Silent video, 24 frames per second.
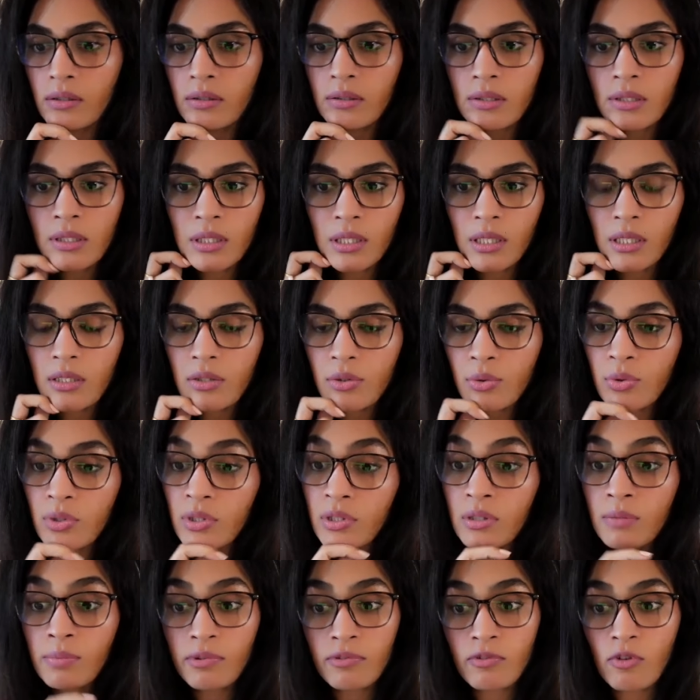Okay, so
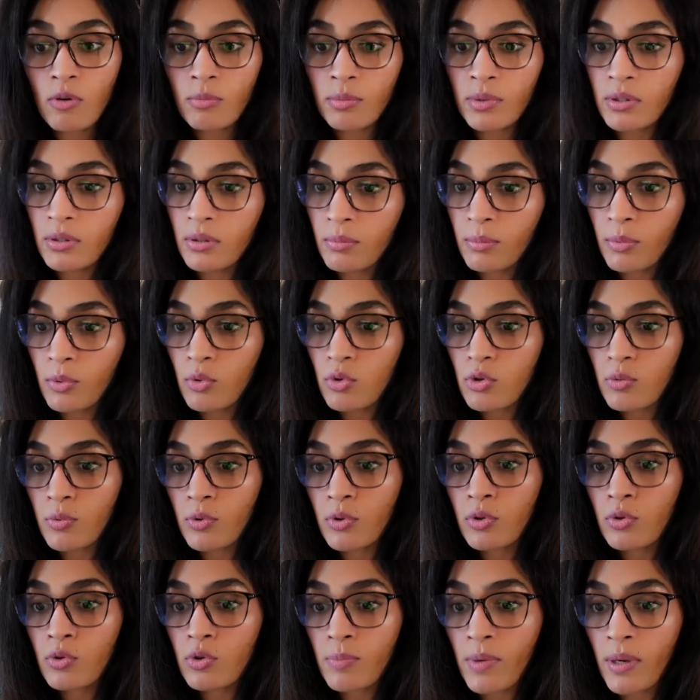written, performed, and composed,
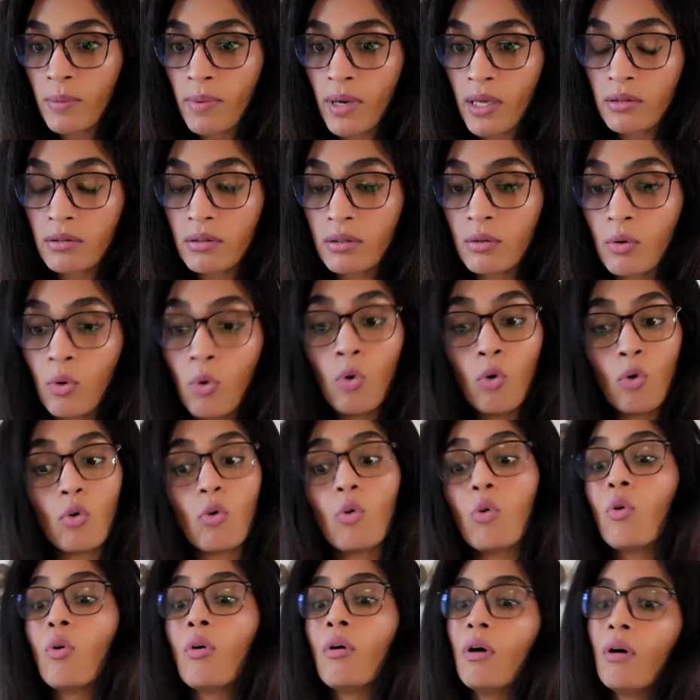produced by Panther. Oh,
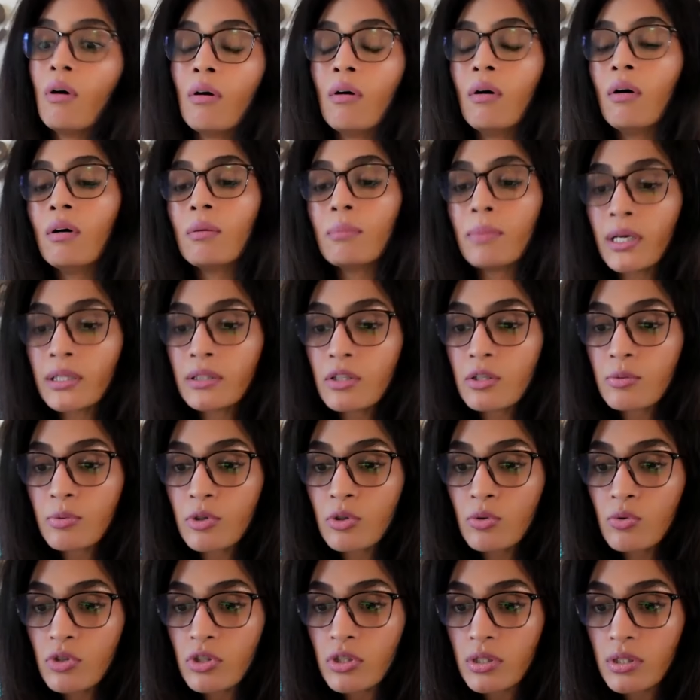Panther's
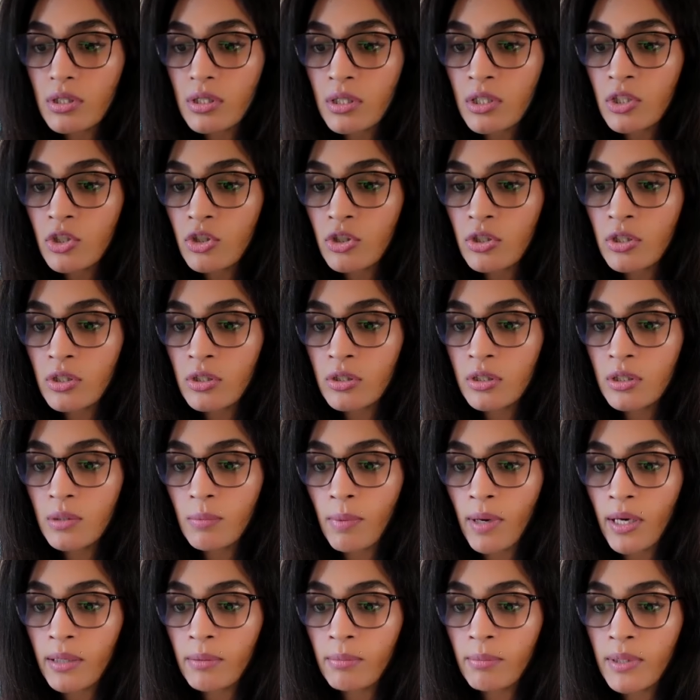produced it. Engineered
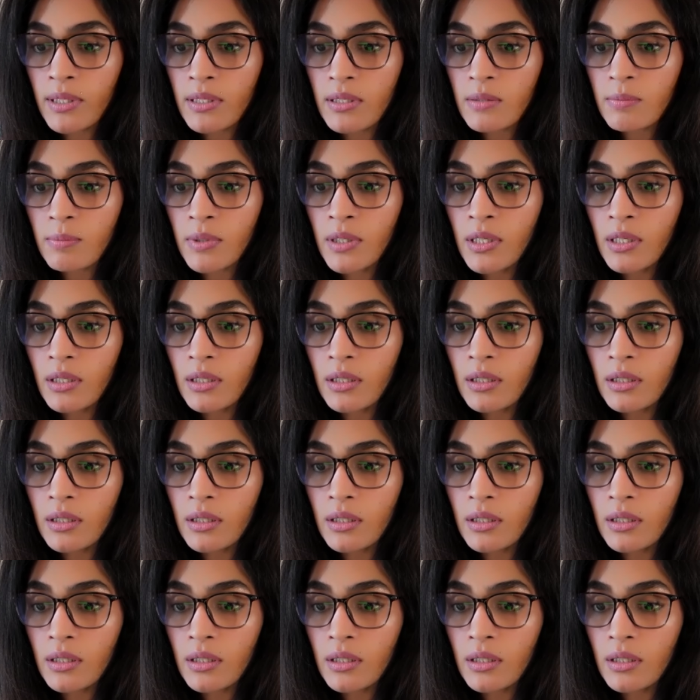by Basepeak.